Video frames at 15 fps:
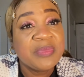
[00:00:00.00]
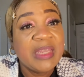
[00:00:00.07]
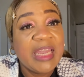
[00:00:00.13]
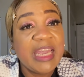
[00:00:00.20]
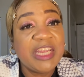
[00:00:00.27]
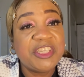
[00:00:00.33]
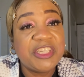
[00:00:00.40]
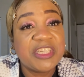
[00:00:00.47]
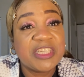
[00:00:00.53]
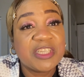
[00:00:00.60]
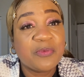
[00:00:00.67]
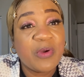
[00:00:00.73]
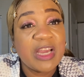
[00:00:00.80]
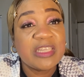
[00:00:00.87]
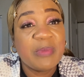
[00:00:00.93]
In Jesus
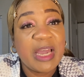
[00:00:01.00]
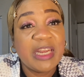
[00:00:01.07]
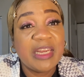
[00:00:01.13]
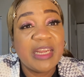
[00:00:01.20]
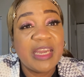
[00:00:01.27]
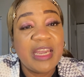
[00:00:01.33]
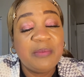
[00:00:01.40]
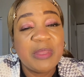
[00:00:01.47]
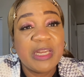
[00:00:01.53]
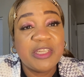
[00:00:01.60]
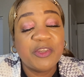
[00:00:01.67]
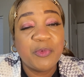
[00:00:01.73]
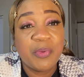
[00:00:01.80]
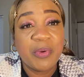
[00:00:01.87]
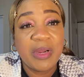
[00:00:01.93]
Christ's mighty name that I
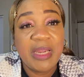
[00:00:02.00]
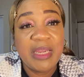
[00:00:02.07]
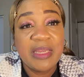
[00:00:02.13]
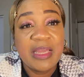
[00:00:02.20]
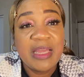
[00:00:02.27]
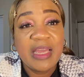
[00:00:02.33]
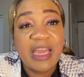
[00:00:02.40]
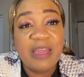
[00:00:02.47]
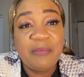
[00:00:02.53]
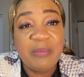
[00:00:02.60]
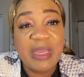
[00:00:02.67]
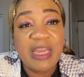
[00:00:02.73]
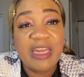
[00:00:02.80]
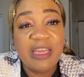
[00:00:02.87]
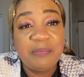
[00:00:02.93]
do pray,
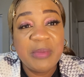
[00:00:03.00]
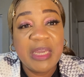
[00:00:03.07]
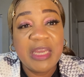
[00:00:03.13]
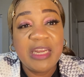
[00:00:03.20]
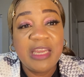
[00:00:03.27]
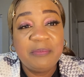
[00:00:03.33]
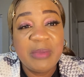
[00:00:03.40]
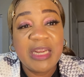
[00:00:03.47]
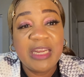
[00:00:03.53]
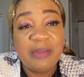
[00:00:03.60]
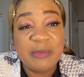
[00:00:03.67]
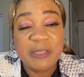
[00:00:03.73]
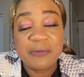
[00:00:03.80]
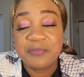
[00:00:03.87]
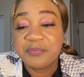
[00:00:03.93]
amen, amen, amen,
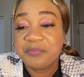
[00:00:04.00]
amen.